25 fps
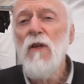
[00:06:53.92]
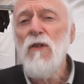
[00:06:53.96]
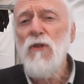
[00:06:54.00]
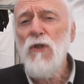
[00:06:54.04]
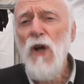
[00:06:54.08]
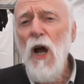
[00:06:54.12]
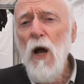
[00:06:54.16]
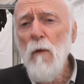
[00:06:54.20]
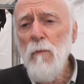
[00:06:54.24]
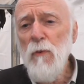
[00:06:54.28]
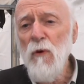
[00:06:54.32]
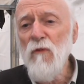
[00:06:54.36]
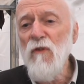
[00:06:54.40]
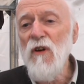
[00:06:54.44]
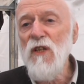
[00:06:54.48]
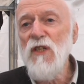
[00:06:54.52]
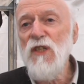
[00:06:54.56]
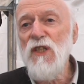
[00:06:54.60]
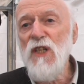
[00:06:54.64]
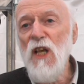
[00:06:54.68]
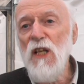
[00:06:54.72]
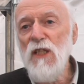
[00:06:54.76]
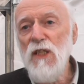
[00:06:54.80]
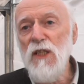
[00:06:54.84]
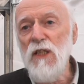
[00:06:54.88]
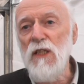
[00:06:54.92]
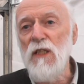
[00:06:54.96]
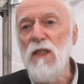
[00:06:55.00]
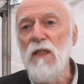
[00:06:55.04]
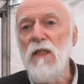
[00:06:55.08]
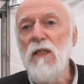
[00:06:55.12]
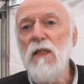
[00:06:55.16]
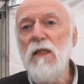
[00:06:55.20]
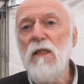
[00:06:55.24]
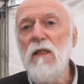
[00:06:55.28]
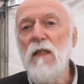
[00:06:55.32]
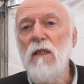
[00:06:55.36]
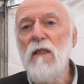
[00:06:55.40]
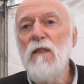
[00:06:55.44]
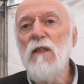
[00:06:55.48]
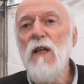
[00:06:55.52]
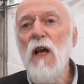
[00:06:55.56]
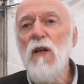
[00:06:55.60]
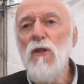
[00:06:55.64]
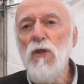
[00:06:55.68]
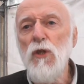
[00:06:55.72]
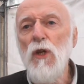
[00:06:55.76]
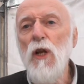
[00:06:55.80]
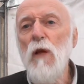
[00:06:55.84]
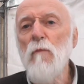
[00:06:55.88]
The Sarpo resistance is
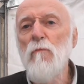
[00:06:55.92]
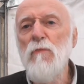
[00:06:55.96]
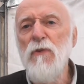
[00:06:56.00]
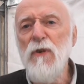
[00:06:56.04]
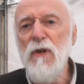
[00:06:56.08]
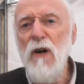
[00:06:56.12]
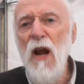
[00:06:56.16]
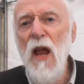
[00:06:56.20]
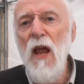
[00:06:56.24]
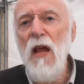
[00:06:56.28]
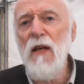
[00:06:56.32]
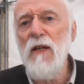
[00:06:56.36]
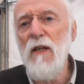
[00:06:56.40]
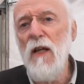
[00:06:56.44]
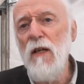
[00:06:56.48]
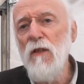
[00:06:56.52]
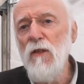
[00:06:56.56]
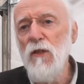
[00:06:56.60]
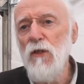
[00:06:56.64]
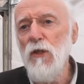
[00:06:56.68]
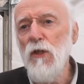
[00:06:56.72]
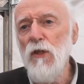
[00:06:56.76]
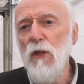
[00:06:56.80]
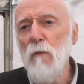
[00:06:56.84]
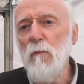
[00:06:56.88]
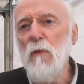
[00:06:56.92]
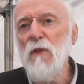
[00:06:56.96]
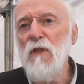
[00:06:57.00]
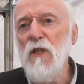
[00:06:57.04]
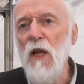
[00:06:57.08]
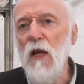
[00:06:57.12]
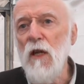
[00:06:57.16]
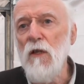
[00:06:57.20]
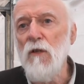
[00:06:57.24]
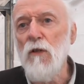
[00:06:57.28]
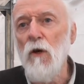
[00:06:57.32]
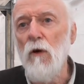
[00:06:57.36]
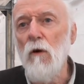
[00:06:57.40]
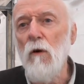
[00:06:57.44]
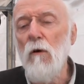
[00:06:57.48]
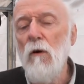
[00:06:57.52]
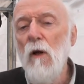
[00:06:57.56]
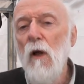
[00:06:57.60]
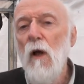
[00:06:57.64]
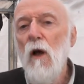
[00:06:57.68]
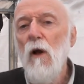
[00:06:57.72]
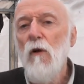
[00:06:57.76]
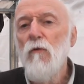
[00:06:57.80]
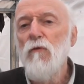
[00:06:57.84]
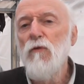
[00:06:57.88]
actually bred into the potato
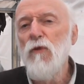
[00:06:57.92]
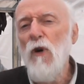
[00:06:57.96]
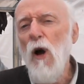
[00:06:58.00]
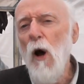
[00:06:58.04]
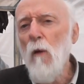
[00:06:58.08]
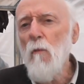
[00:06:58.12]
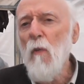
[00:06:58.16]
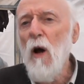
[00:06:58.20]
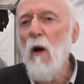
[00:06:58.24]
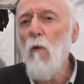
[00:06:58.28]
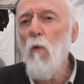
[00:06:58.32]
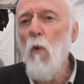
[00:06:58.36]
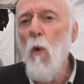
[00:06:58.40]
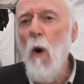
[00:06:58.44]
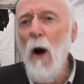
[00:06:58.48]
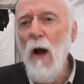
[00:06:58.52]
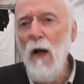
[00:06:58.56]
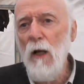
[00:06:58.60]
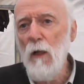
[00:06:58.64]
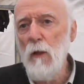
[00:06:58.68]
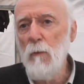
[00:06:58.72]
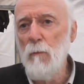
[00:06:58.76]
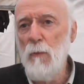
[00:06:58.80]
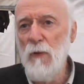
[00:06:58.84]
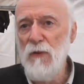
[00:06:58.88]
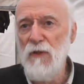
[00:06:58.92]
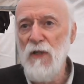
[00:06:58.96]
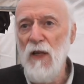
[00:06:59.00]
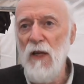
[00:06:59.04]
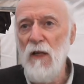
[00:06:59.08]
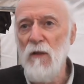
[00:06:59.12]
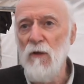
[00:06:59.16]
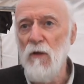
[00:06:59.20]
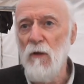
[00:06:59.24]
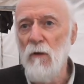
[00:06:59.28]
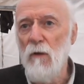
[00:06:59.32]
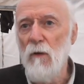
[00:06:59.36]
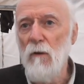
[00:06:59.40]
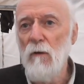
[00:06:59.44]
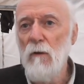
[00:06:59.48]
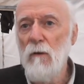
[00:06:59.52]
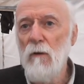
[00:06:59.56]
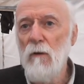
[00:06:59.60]
from a wild potato